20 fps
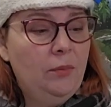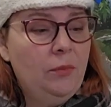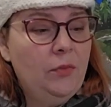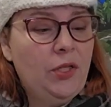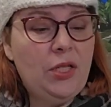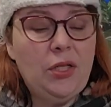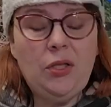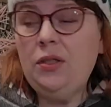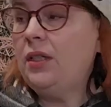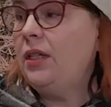
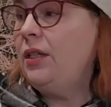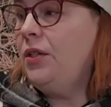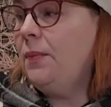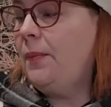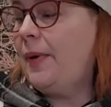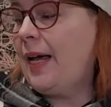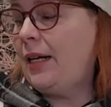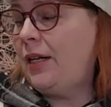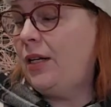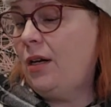Just look in your
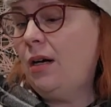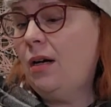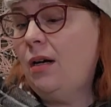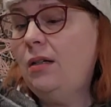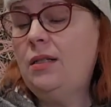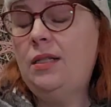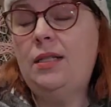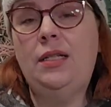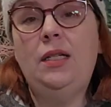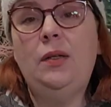
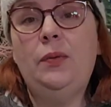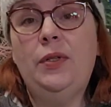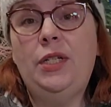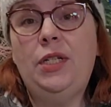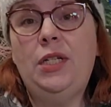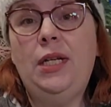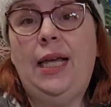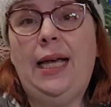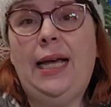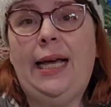backyard, see
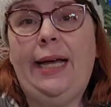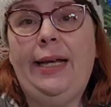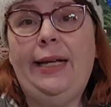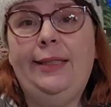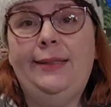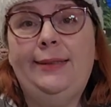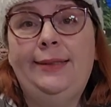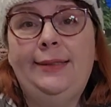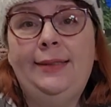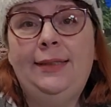what you got.